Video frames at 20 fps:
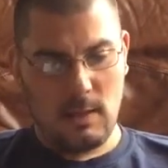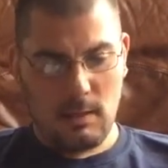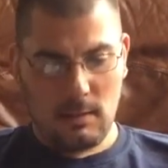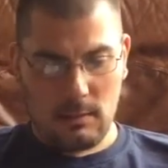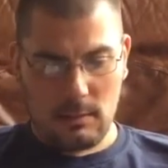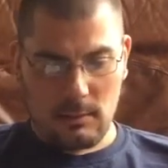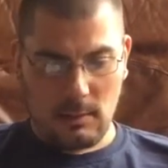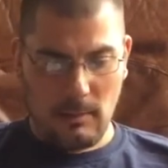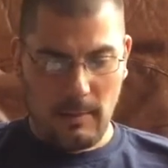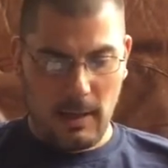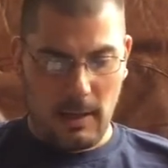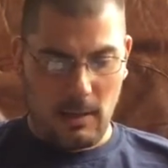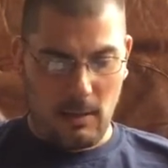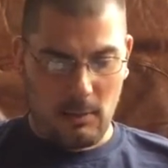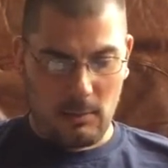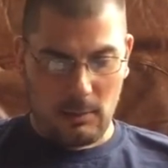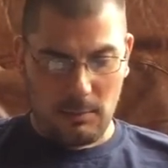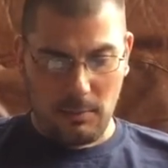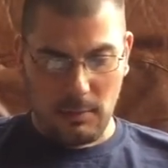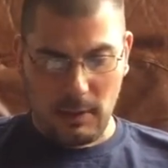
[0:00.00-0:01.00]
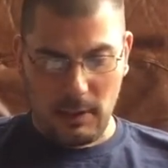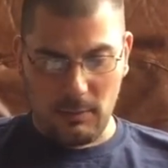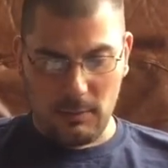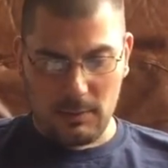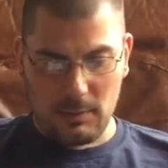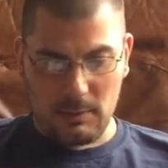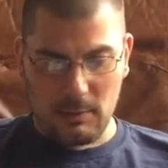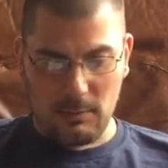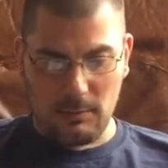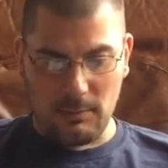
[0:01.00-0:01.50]
Somehow, the plane was
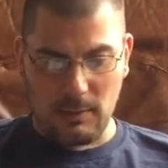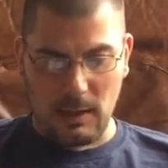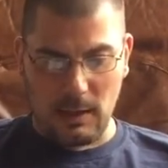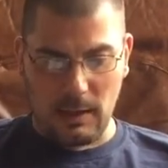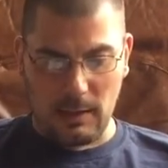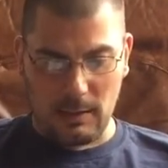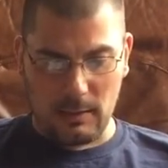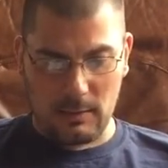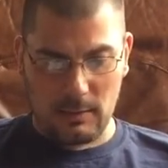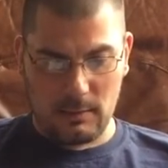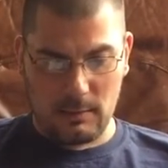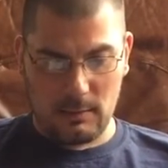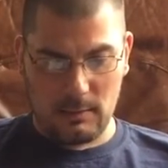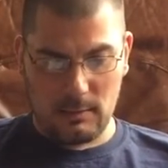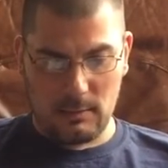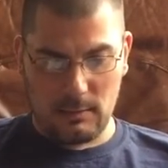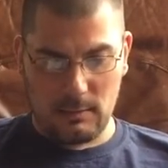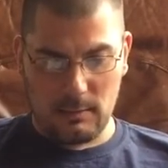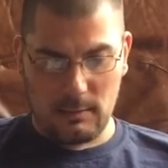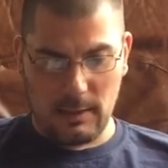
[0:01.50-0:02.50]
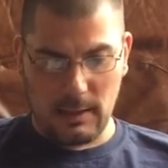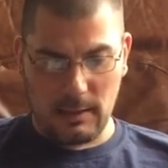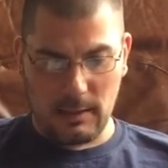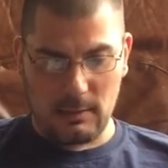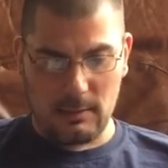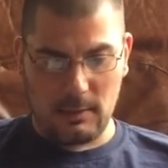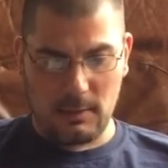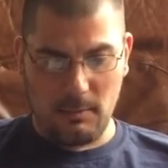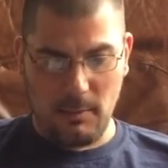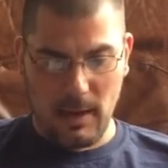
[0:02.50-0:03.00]
still flying. Seconds
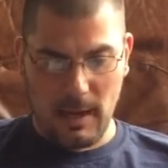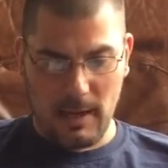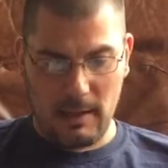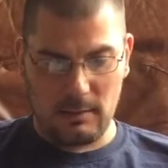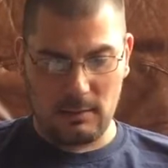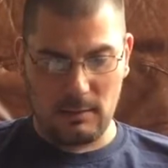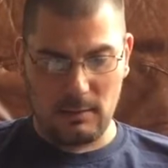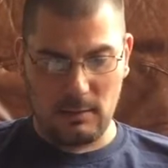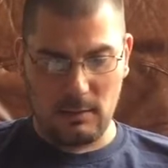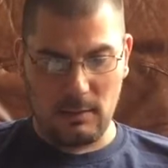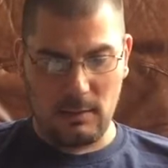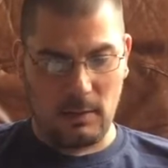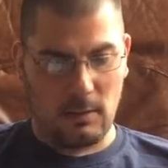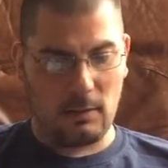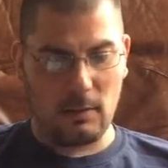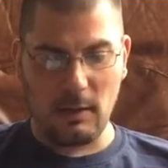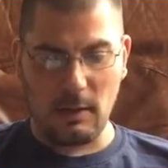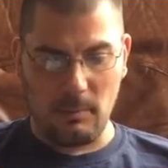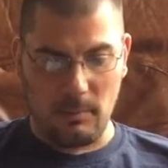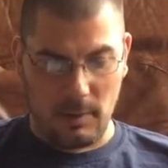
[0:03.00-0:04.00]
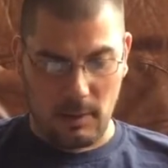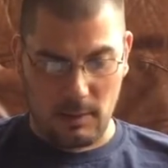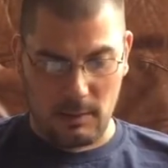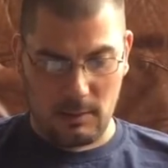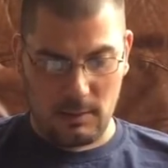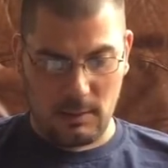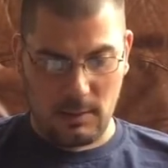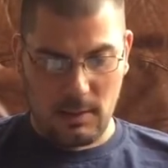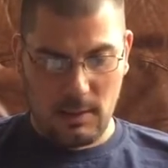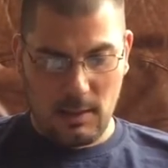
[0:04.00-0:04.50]
had passed nearly a minute,
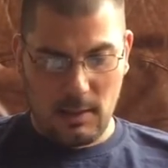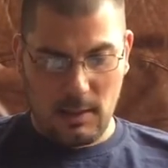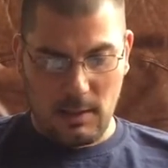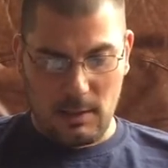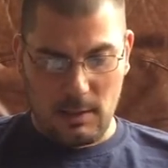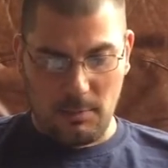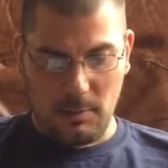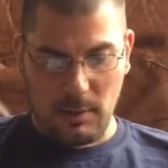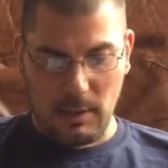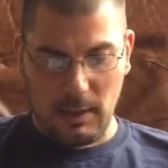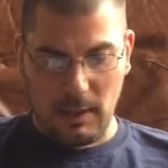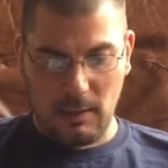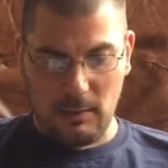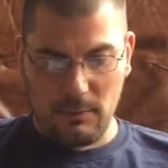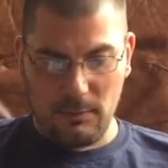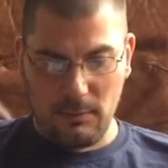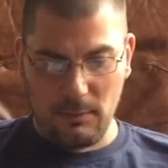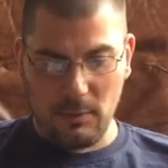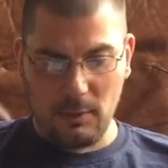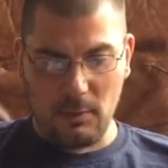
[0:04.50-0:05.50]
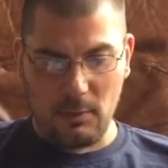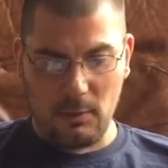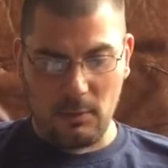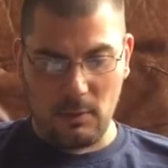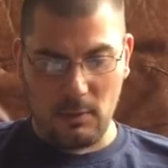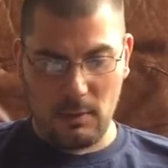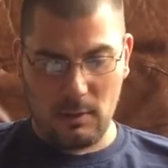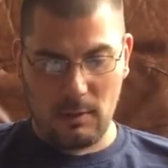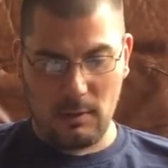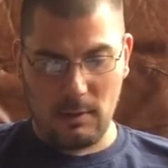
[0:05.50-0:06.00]
and the plane flew
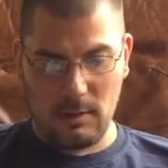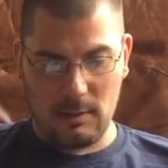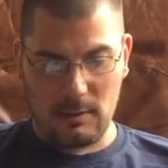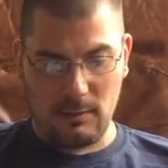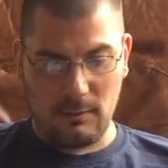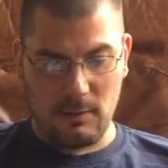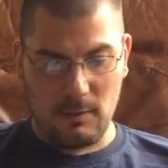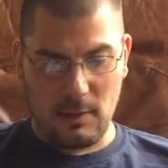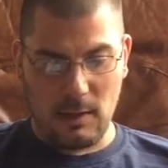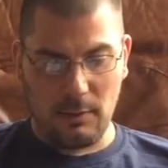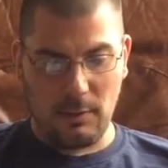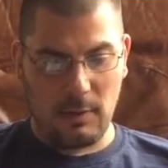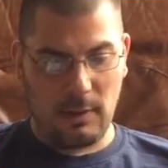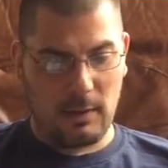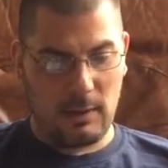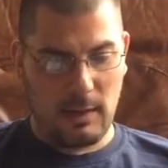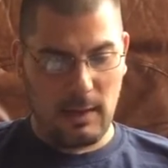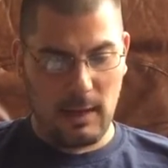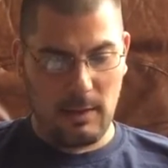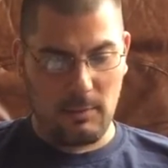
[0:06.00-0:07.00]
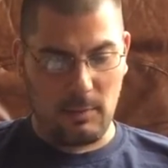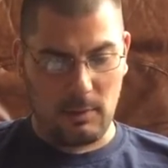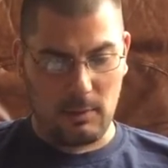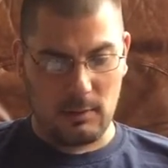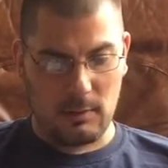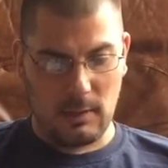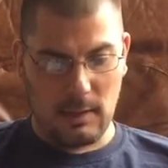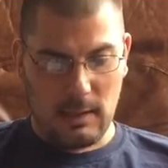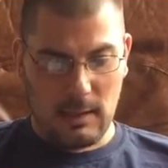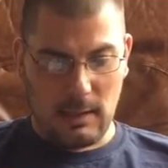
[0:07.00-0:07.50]
as if nothing had happened,
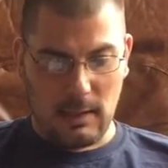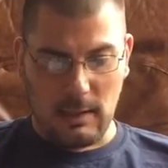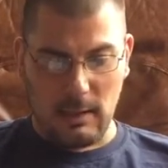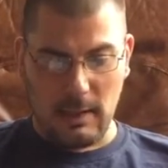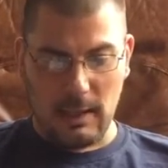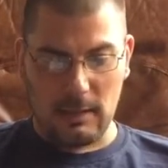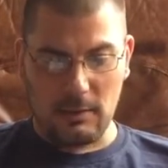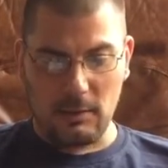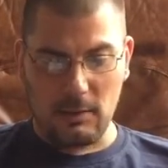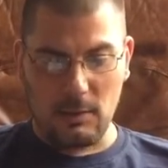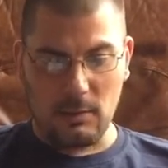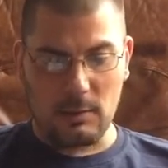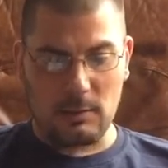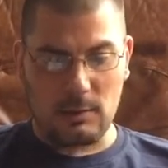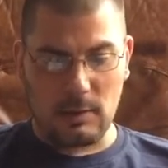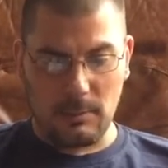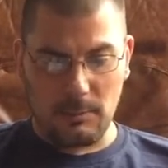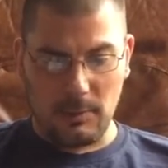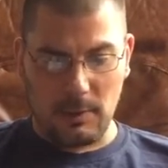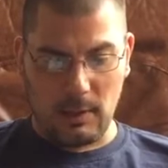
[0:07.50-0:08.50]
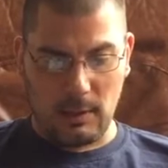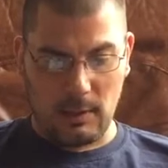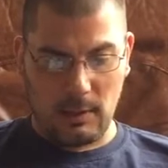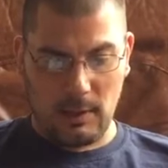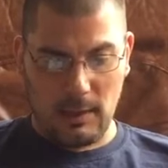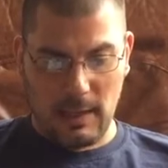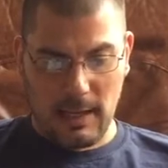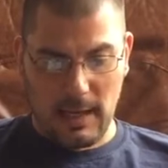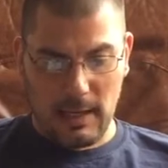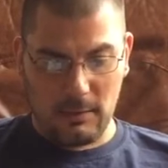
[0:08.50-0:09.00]
and he had to do something.
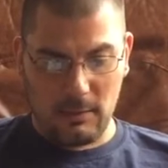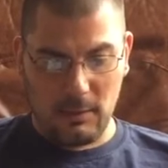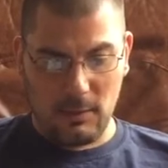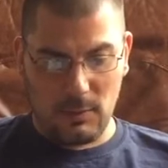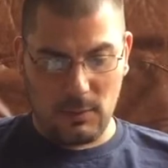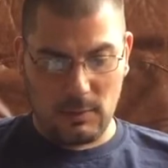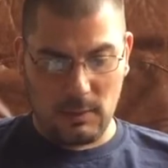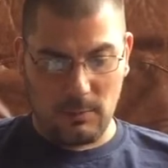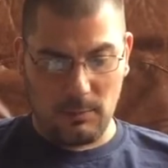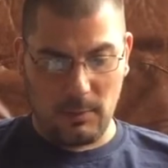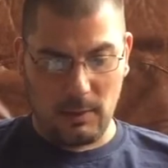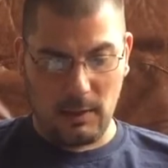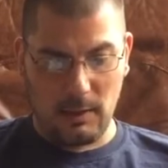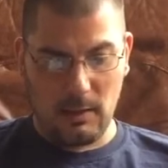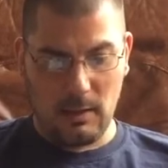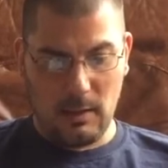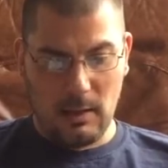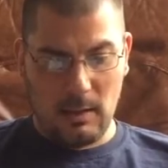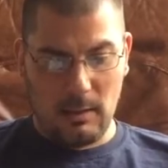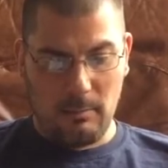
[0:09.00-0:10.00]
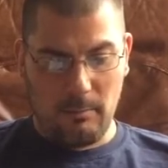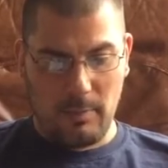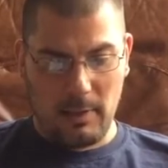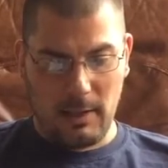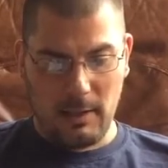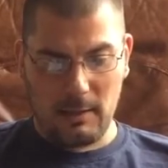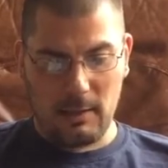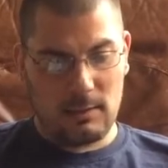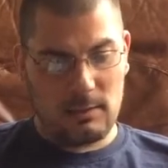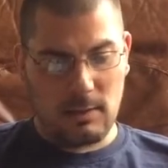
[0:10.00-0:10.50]
He had to do something, but he
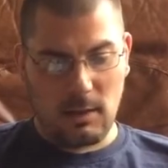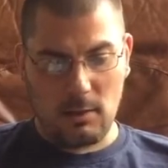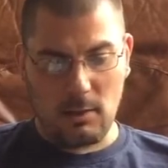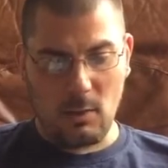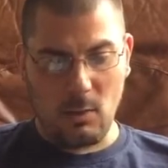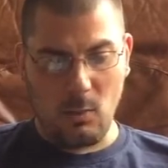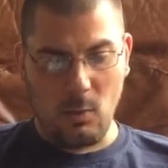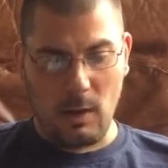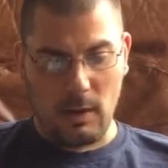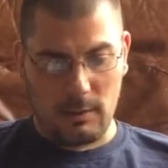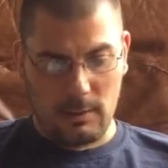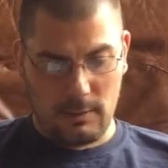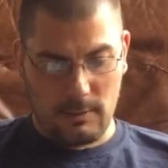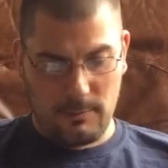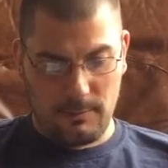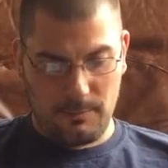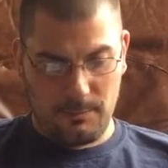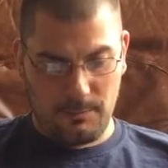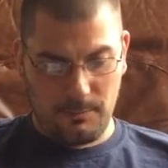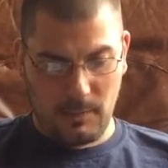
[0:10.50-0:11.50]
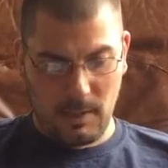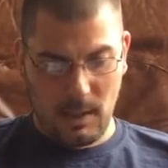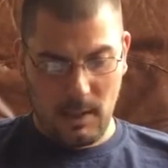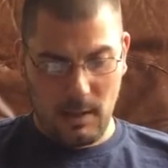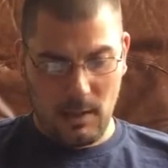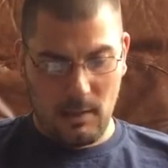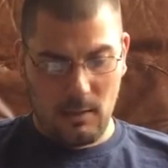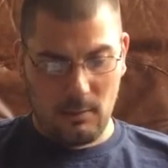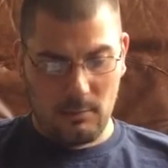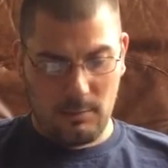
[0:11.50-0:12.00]
did not know what.
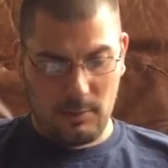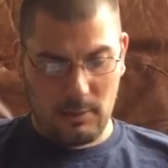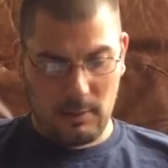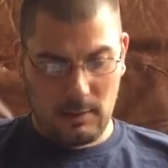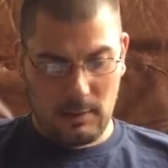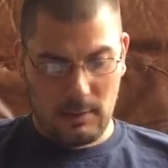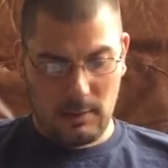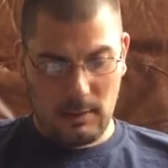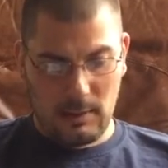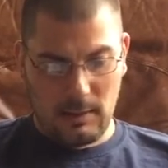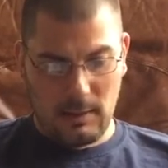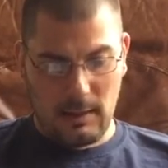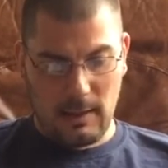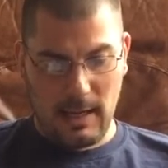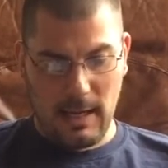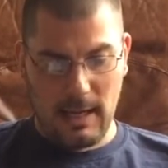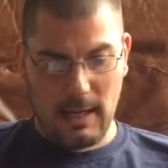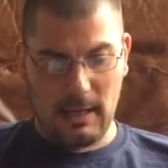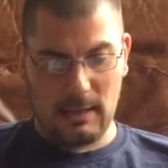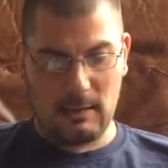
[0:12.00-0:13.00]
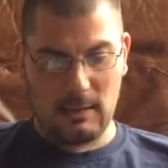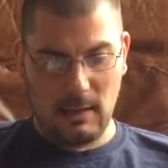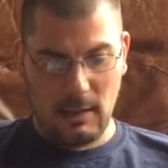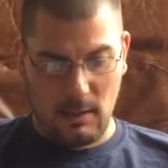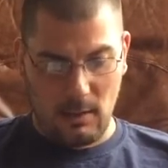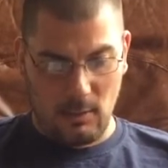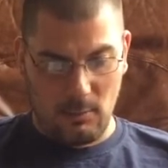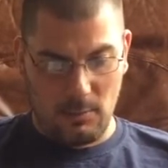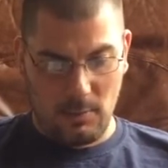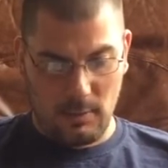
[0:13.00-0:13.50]
Help! He had to
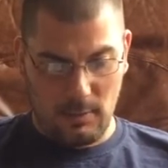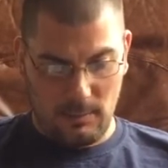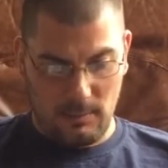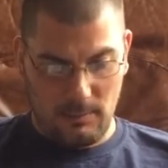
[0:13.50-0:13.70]
help.